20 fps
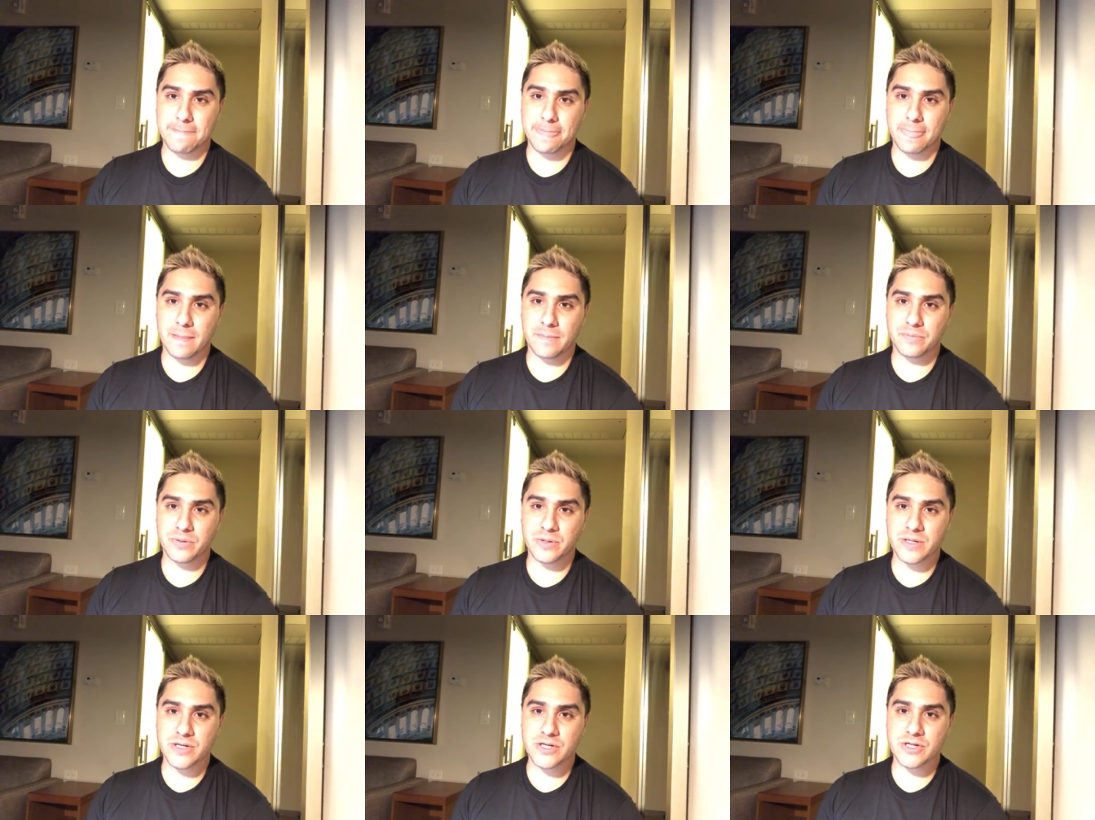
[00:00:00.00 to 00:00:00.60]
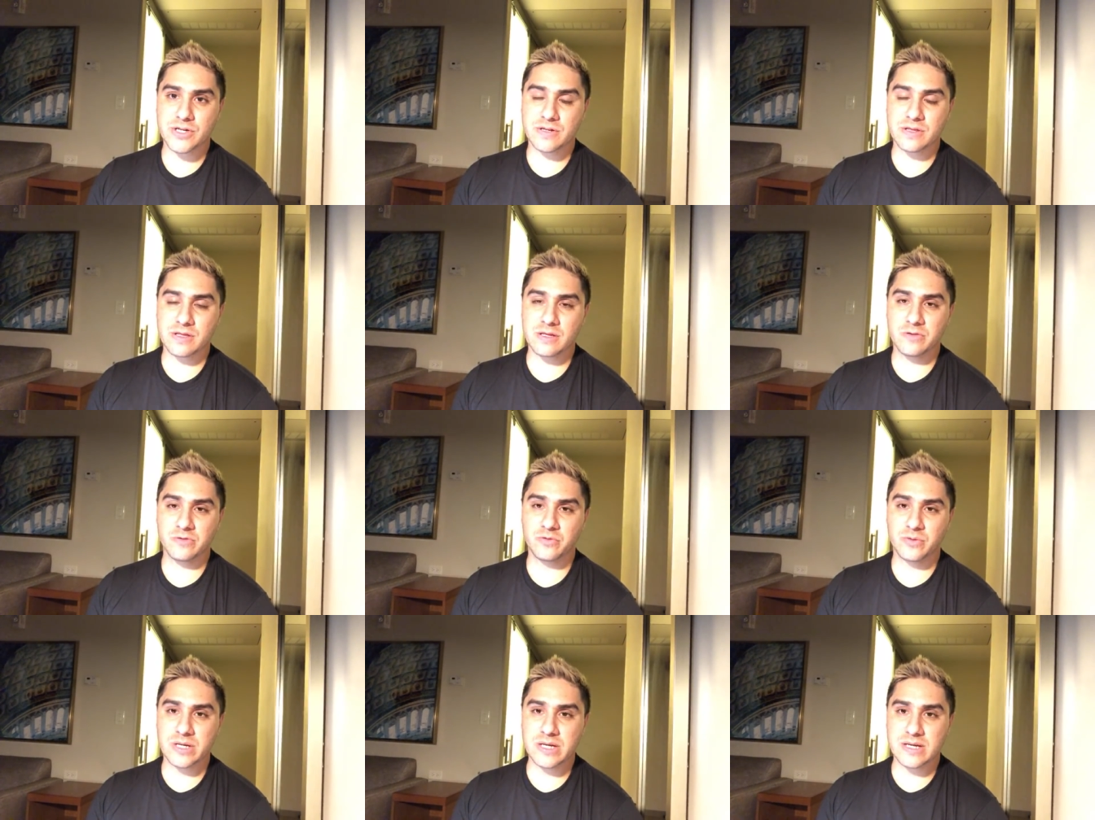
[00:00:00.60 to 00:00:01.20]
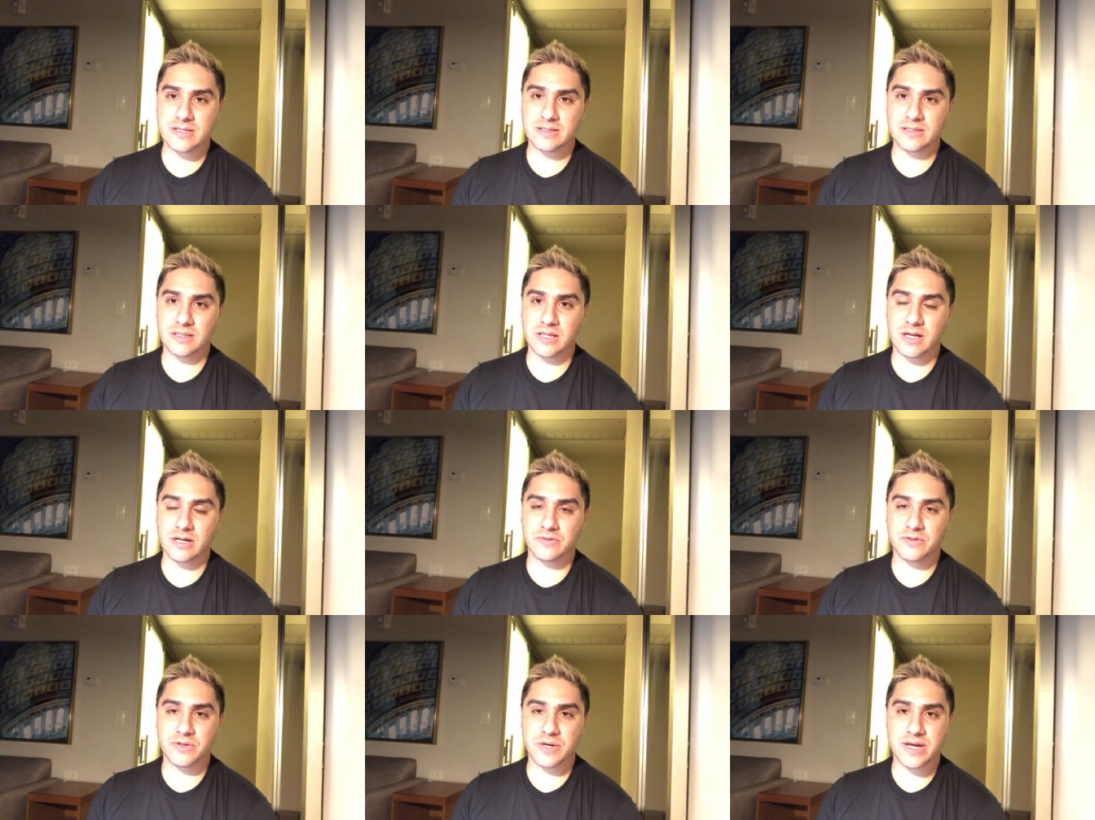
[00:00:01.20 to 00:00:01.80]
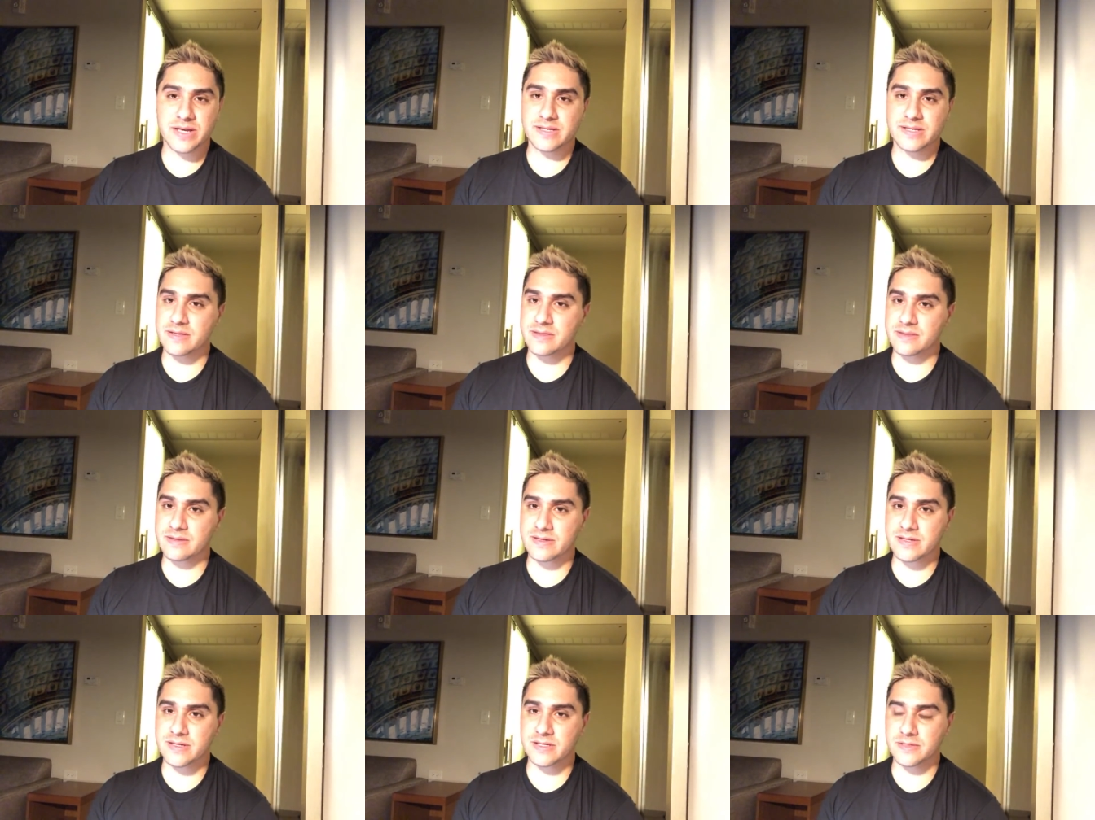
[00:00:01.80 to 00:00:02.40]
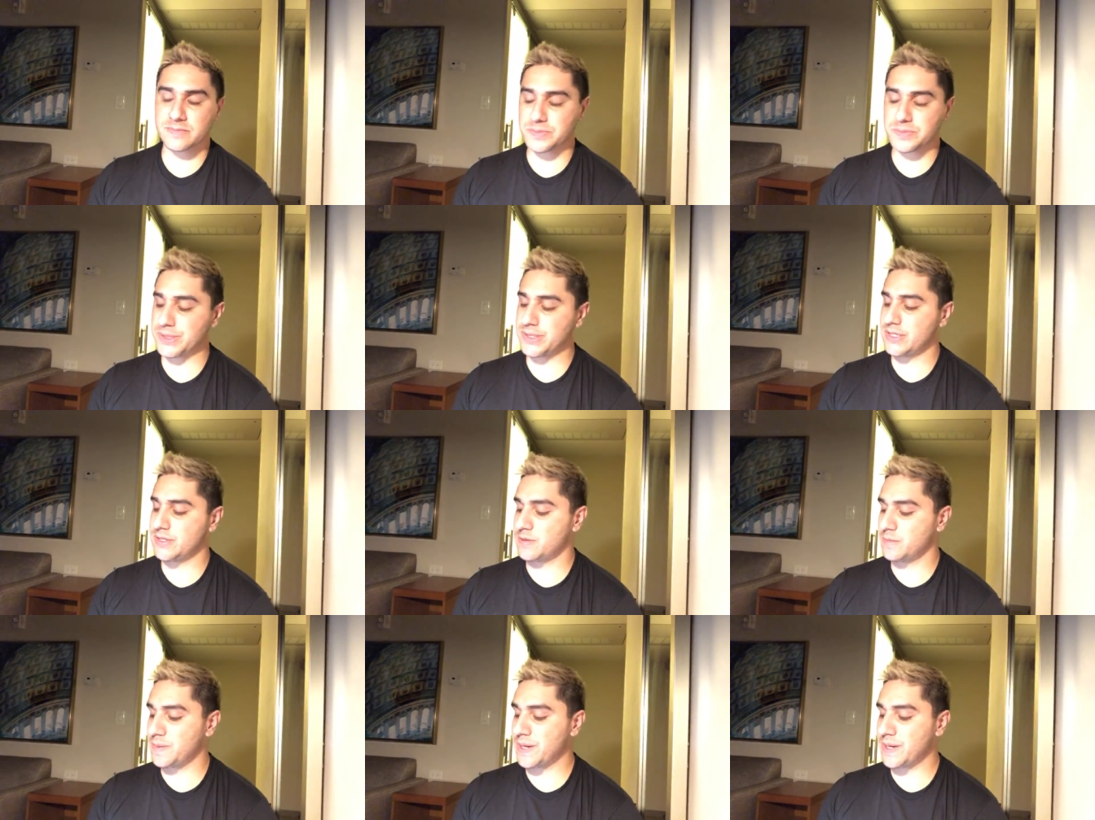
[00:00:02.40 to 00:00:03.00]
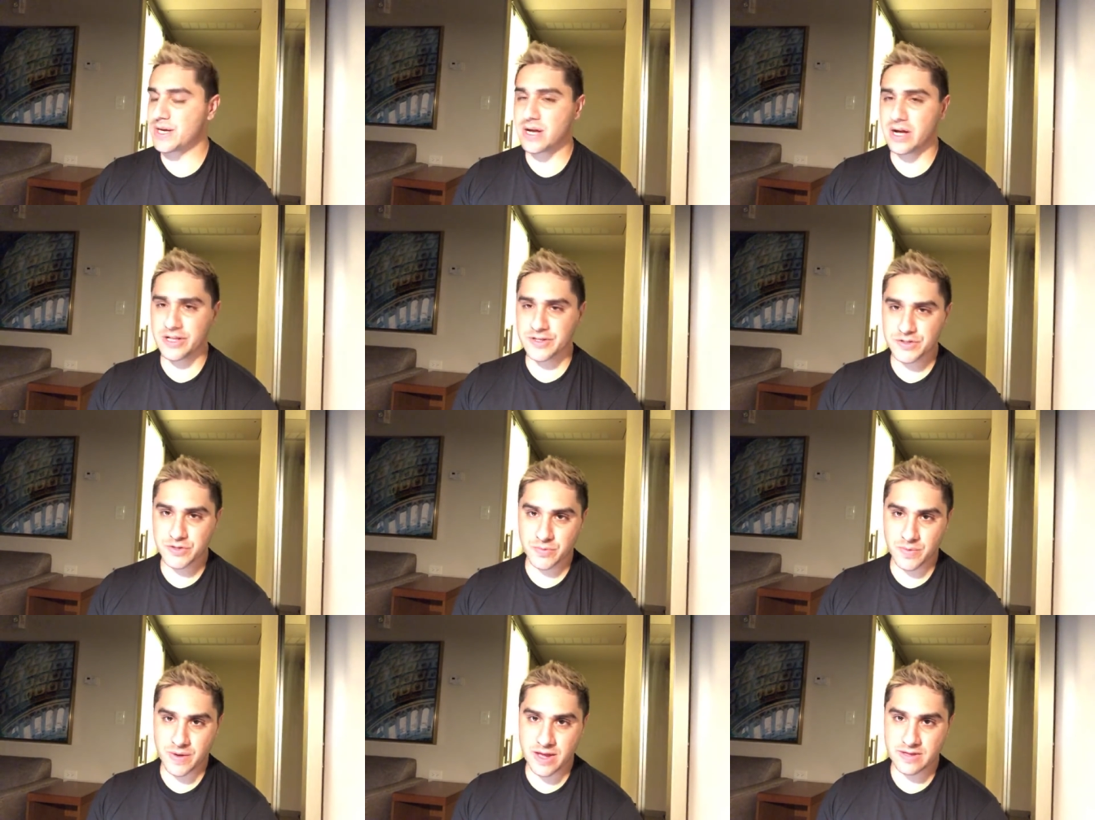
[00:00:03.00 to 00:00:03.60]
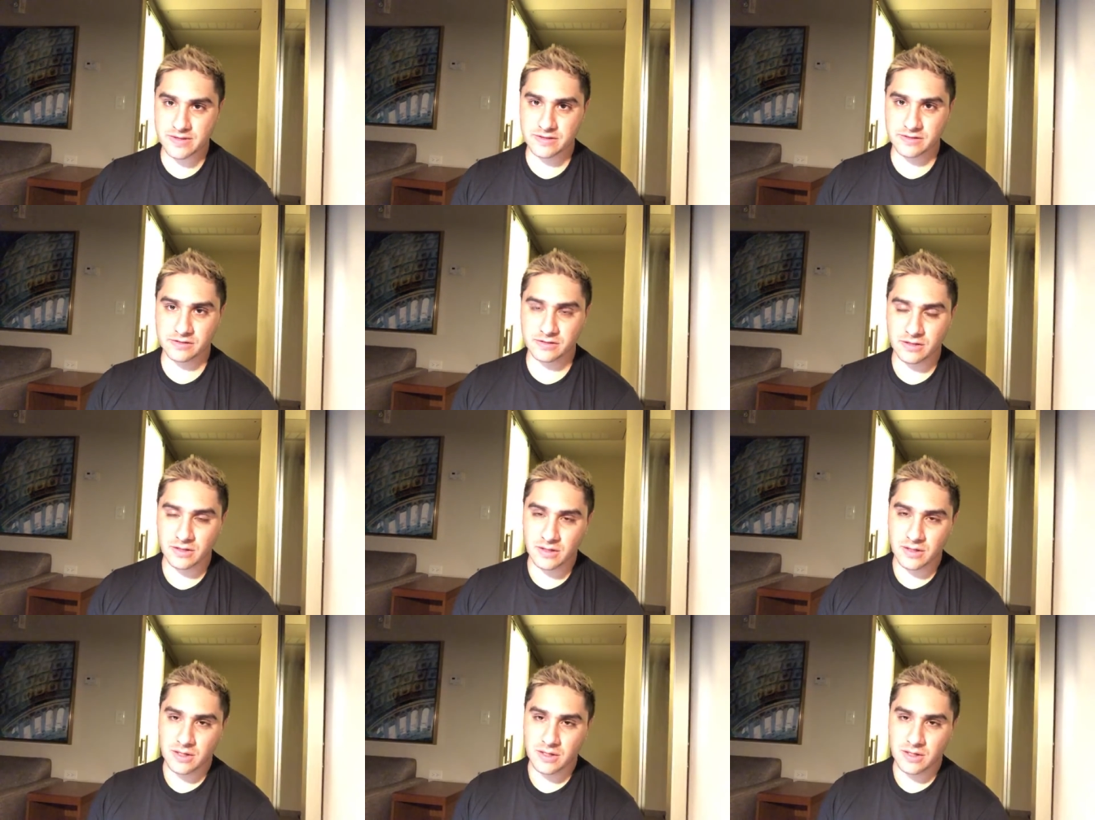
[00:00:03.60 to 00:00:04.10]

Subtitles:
I'm pretty sure that you've witnessed a lot of crazy things, but by God's grace,